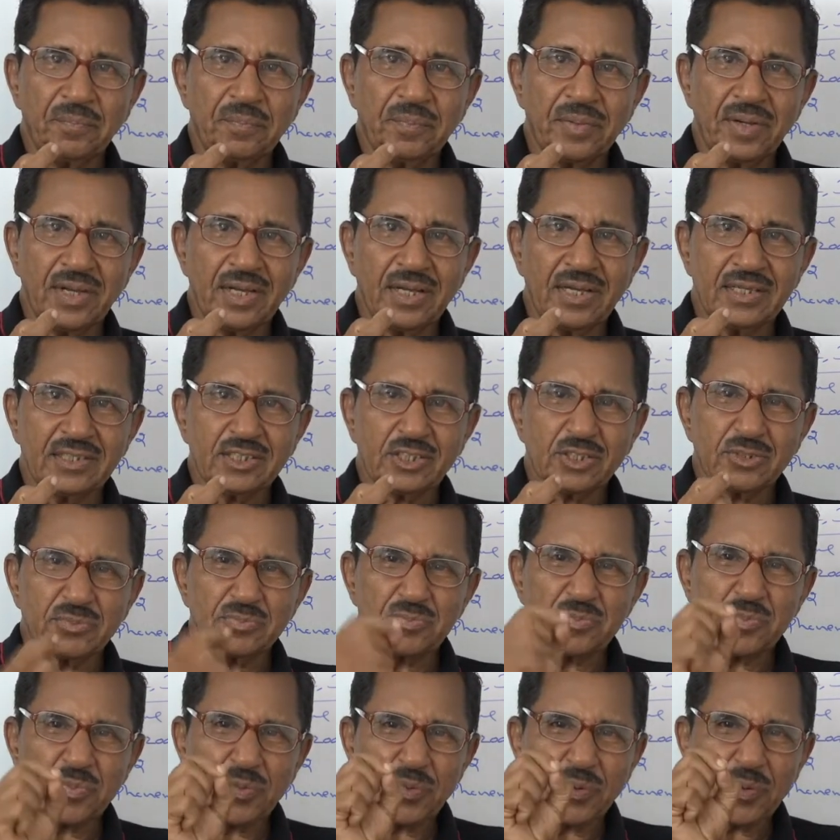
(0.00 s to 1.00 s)
a
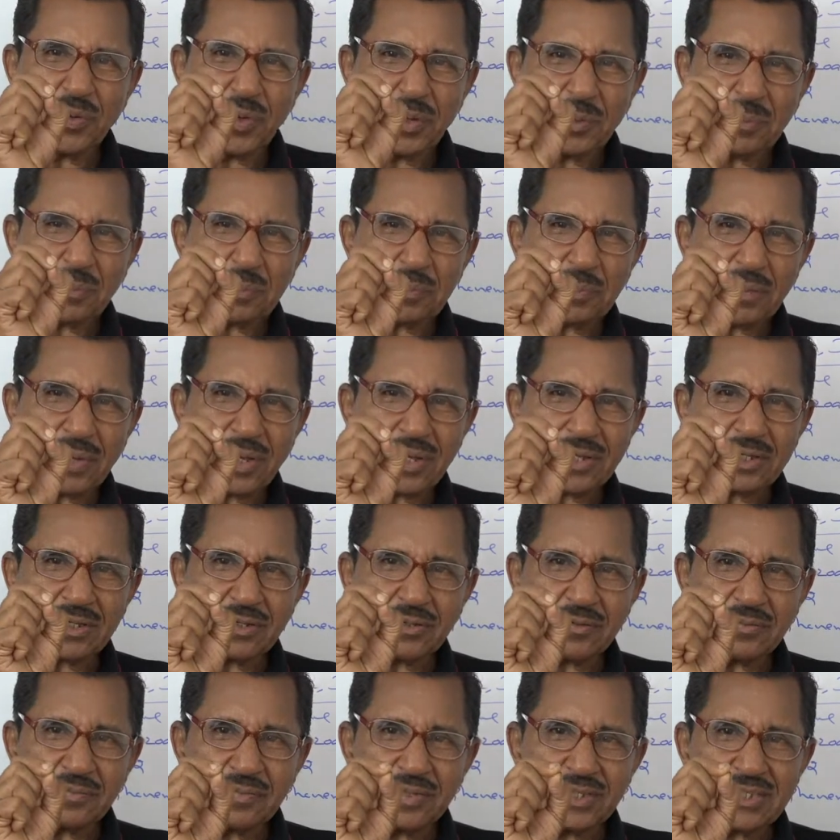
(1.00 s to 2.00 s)
small part
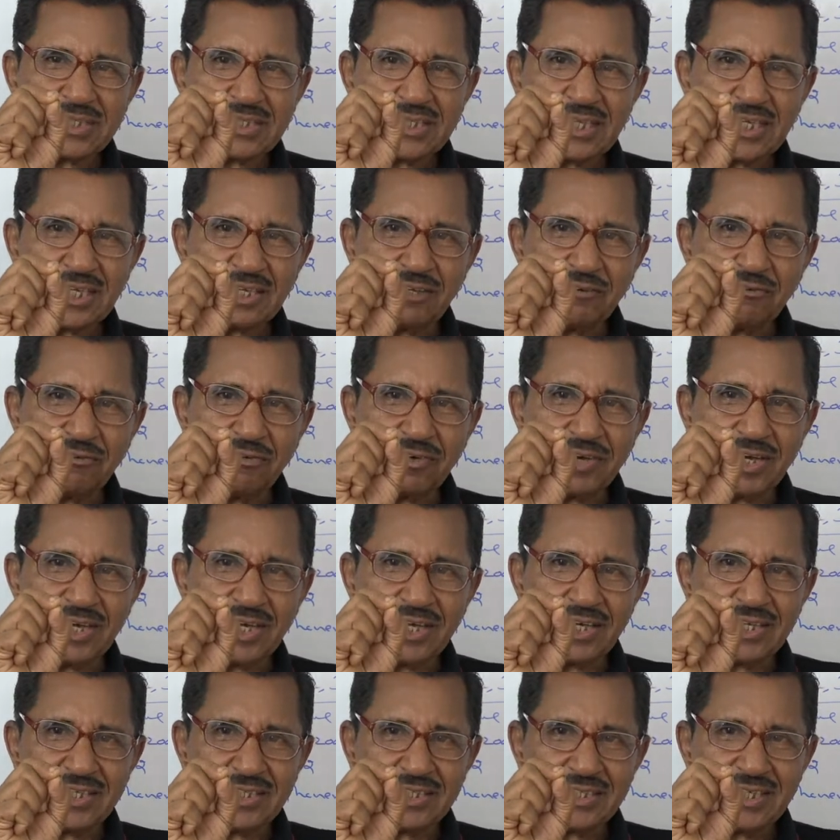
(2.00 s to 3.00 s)
of the signifier
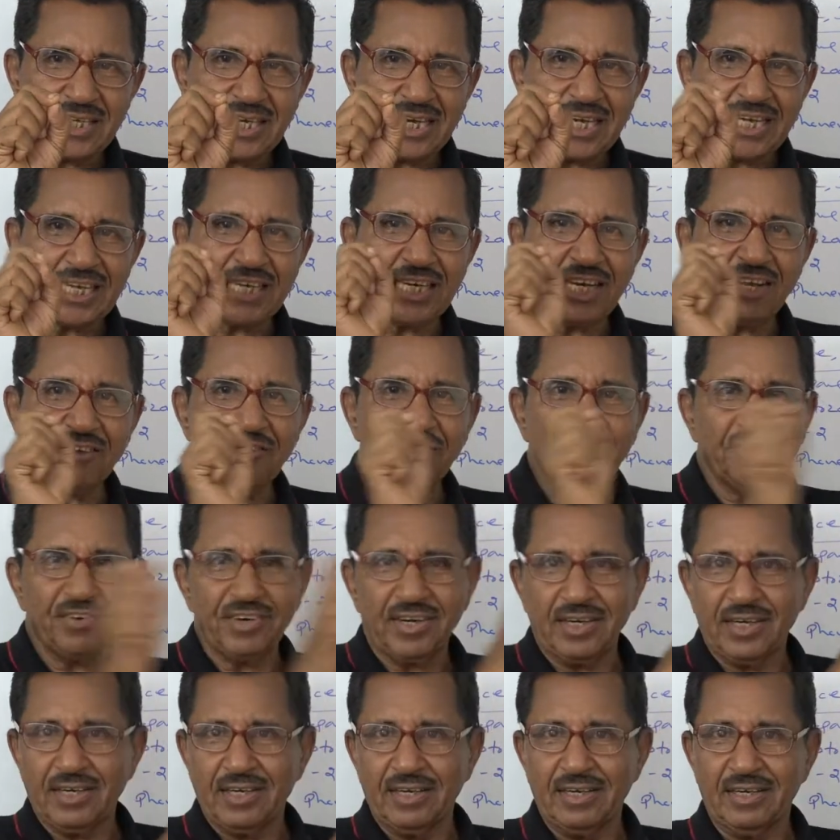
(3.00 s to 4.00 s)
is
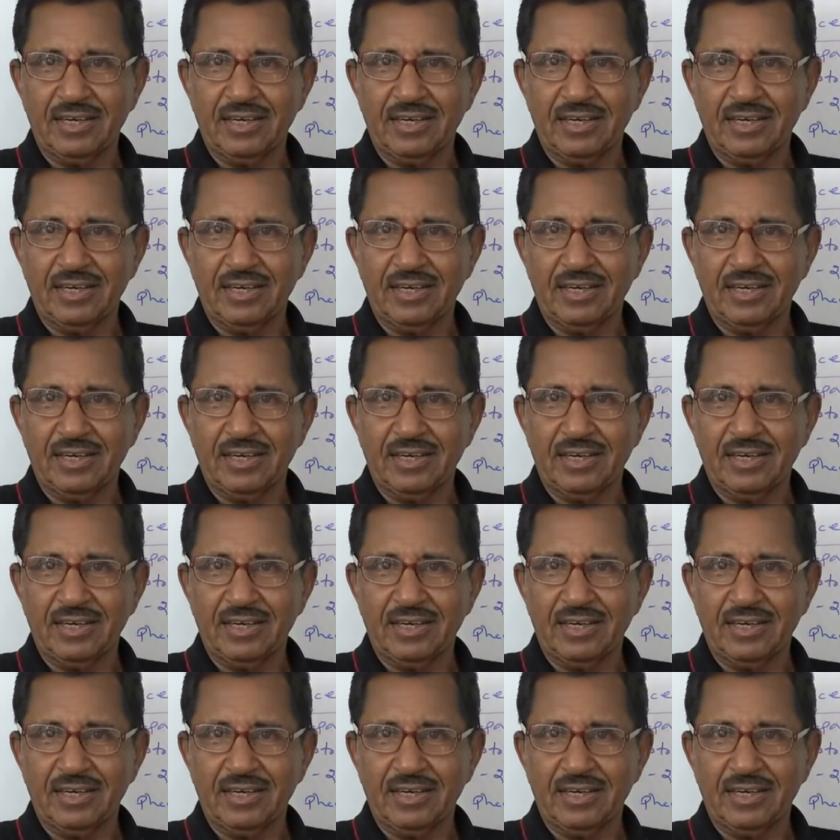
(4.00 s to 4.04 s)
deferred.